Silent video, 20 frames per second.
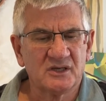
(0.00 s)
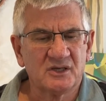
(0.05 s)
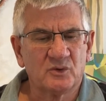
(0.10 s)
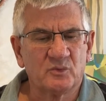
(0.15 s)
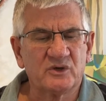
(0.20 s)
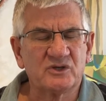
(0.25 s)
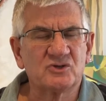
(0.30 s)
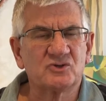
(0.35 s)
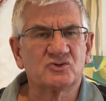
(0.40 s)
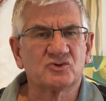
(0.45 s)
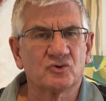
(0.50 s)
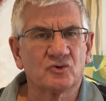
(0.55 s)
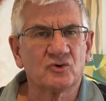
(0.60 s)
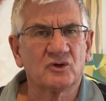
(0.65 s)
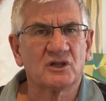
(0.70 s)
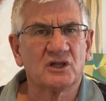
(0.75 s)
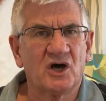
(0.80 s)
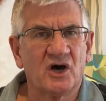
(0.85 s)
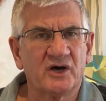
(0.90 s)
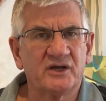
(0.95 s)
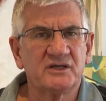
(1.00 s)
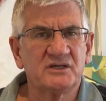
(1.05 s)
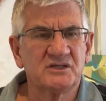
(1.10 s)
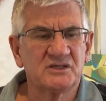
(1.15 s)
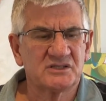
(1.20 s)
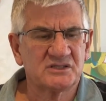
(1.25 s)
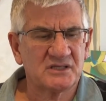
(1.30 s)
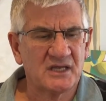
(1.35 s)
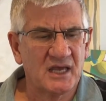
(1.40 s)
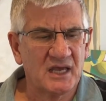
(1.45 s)
When you draw a line in the
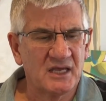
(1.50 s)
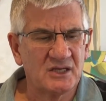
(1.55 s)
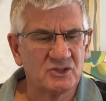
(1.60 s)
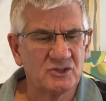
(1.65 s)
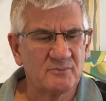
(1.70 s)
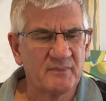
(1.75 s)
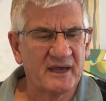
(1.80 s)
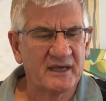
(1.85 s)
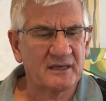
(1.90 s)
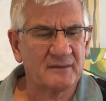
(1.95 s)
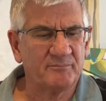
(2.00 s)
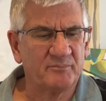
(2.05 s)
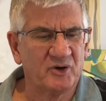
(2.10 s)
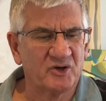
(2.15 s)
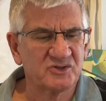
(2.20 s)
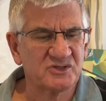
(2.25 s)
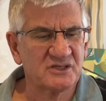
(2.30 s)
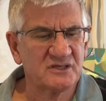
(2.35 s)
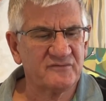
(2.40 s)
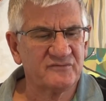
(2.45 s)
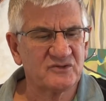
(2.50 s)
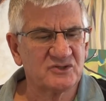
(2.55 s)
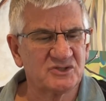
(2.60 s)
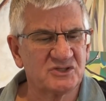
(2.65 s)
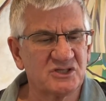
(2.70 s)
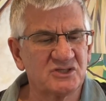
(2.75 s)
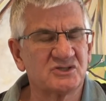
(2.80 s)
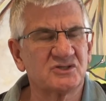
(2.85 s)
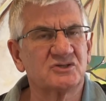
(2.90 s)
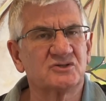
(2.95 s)
sand, you make a positive
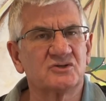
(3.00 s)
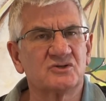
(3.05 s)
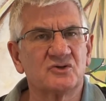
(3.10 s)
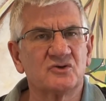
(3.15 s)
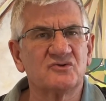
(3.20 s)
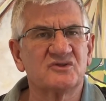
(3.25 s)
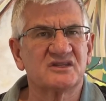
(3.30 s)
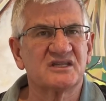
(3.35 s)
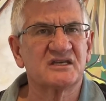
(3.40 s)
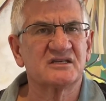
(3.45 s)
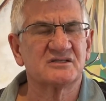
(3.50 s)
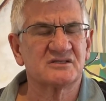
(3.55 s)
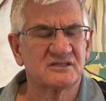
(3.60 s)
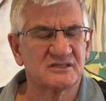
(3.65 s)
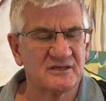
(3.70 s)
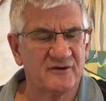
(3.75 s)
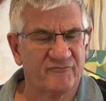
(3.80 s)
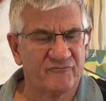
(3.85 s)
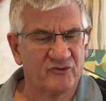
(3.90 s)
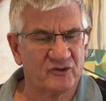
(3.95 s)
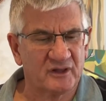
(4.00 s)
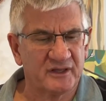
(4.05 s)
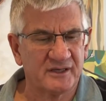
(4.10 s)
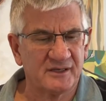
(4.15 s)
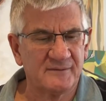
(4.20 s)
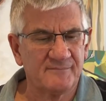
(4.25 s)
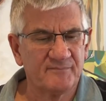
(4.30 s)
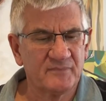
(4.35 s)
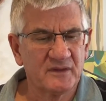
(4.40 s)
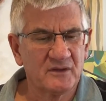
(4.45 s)
decision to do things
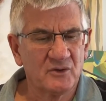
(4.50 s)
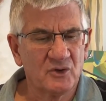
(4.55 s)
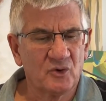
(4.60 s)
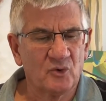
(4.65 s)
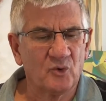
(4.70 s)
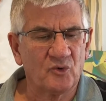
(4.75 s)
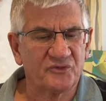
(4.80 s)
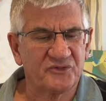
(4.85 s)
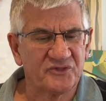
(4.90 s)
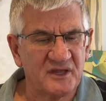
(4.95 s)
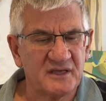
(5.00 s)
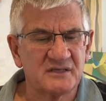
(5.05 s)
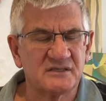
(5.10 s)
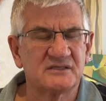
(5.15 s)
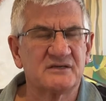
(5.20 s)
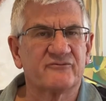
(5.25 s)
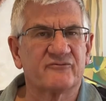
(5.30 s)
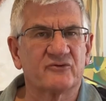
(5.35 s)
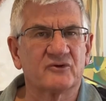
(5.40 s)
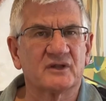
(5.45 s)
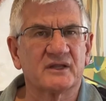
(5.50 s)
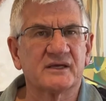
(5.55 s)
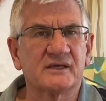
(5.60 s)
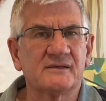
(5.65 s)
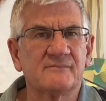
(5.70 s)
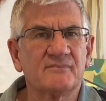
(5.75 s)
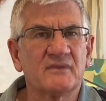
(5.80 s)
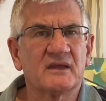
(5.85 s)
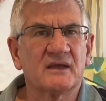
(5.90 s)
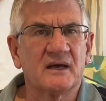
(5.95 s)
differently or think differently
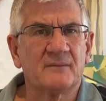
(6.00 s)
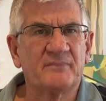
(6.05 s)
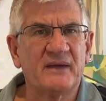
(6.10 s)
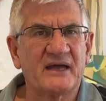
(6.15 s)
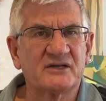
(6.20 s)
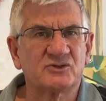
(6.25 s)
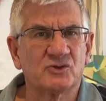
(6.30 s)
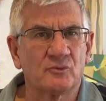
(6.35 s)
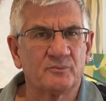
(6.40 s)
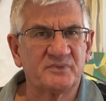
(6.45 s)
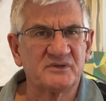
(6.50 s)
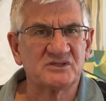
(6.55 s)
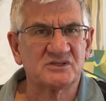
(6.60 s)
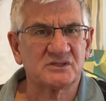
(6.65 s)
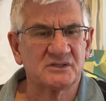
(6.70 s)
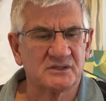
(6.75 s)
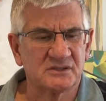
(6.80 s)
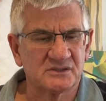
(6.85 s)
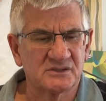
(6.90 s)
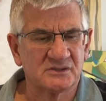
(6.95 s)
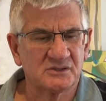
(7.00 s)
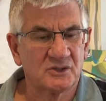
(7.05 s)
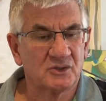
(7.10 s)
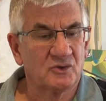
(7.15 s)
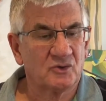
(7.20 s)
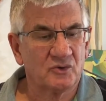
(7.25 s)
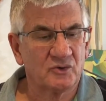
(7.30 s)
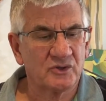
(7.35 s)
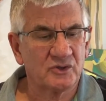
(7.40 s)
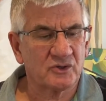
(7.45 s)
about your business
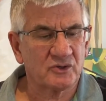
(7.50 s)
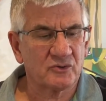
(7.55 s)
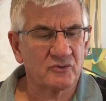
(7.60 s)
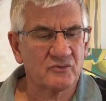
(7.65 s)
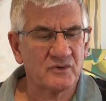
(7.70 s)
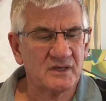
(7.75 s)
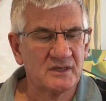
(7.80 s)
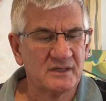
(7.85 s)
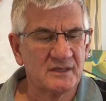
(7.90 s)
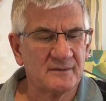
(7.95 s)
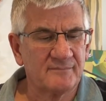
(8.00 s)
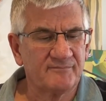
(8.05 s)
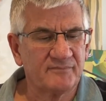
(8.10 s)
or your career.